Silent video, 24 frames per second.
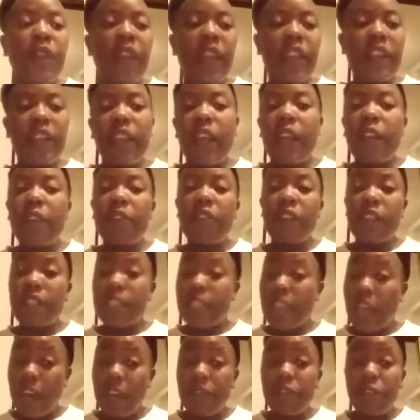And a lot of
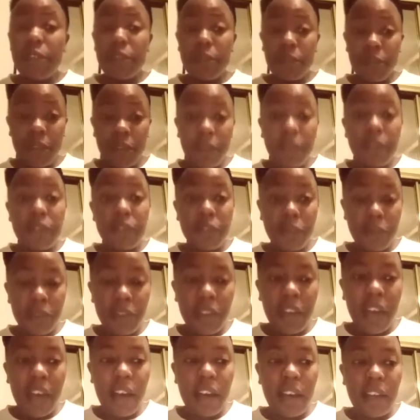us have tooth
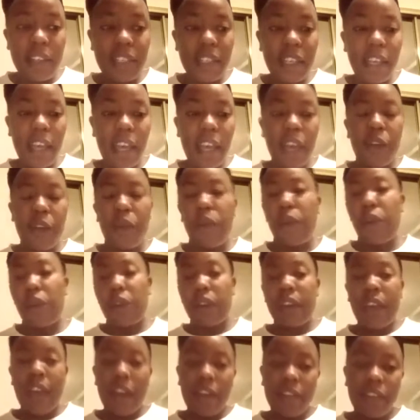decay
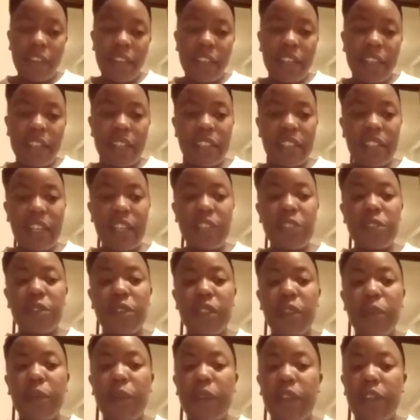or cavities. Is
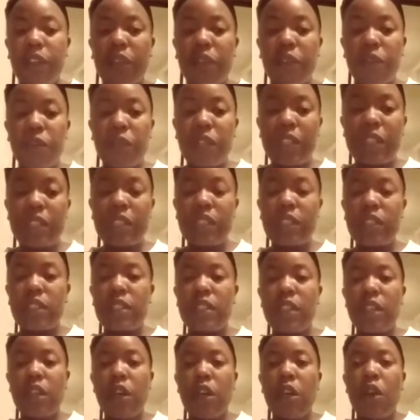actually one of the
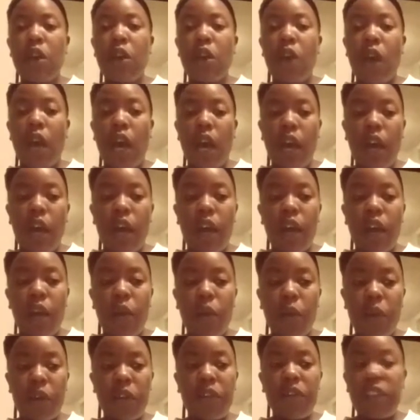reasons,
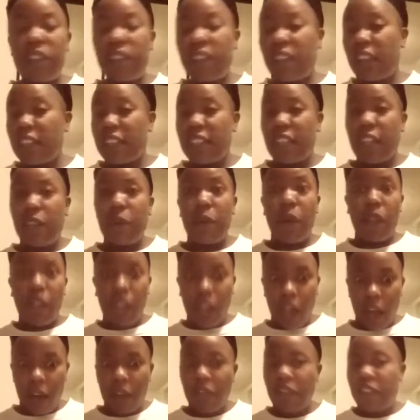one of the things that a
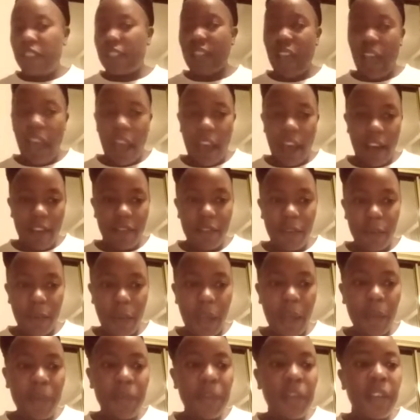lot of us have,
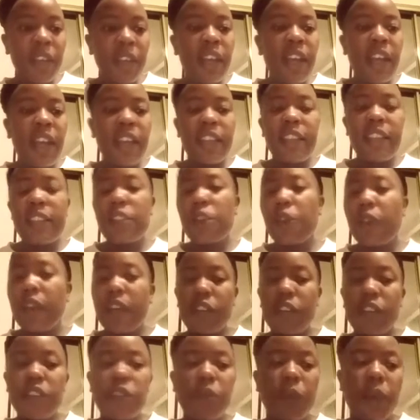okay? And this
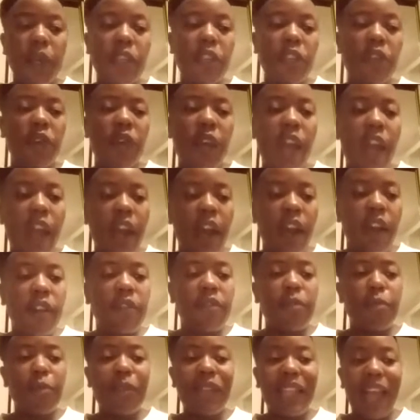occurs when you
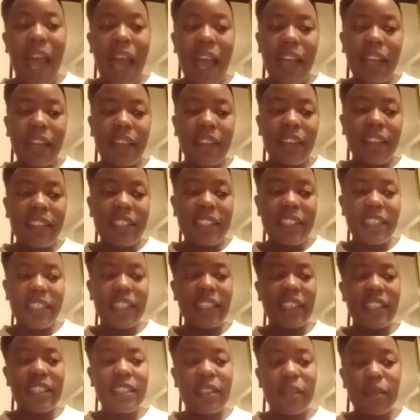have plaque, the
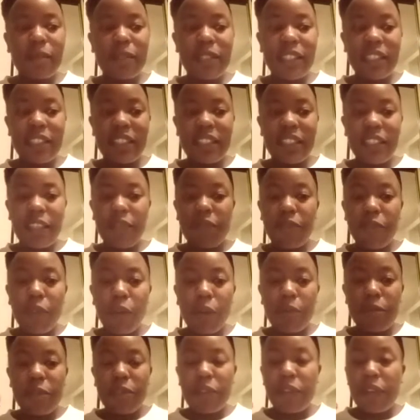sticky substance that
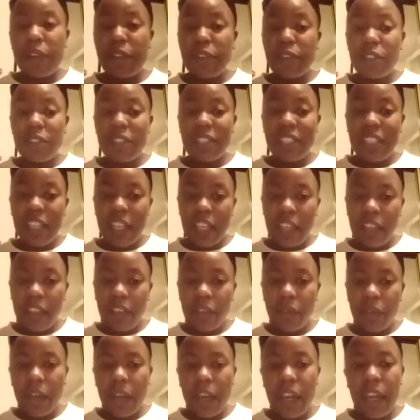forms around your
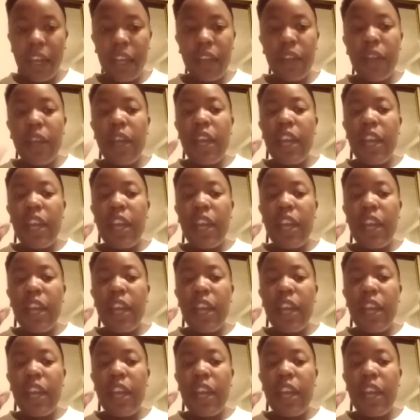teeth, okay?